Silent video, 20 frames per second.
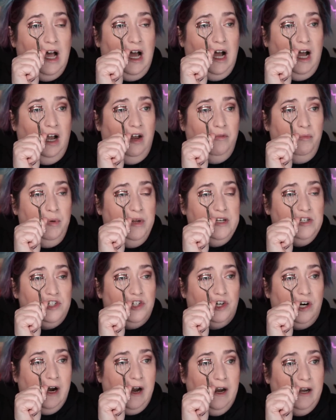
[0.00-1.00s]
I've been
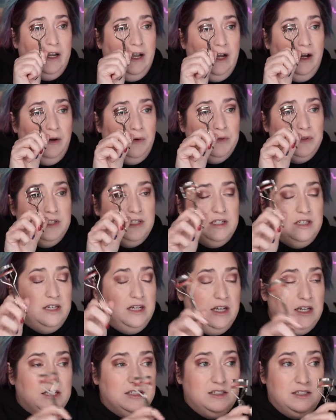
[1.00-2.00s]
trying out the
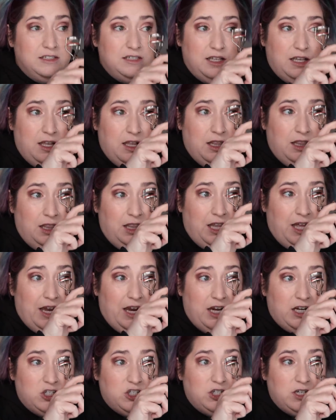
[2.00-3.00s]
NYX
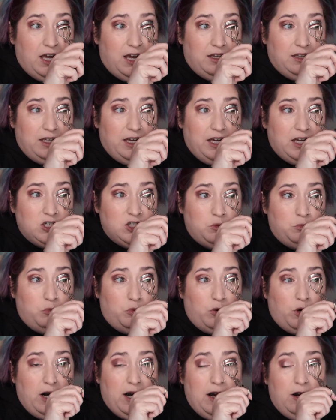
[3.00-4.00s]
Lash, not Lash,
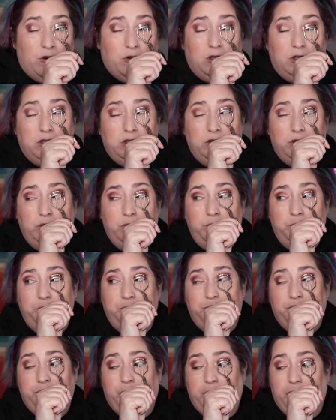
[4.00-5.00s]
Brow Glue,
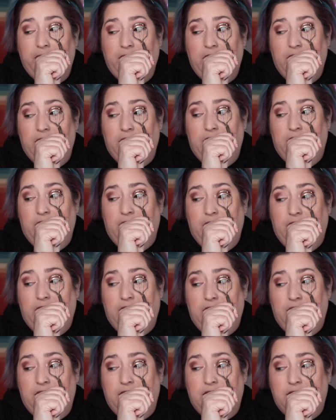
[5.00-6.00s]

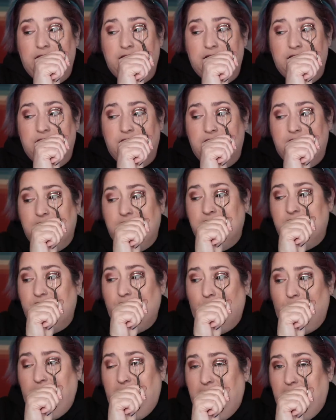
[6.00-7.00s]
and it's
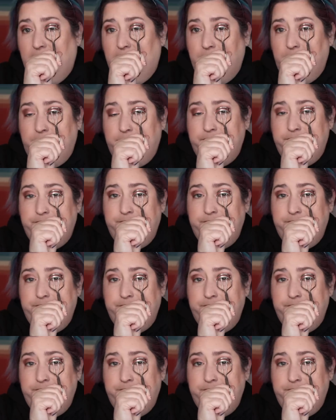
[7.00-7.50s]
okay,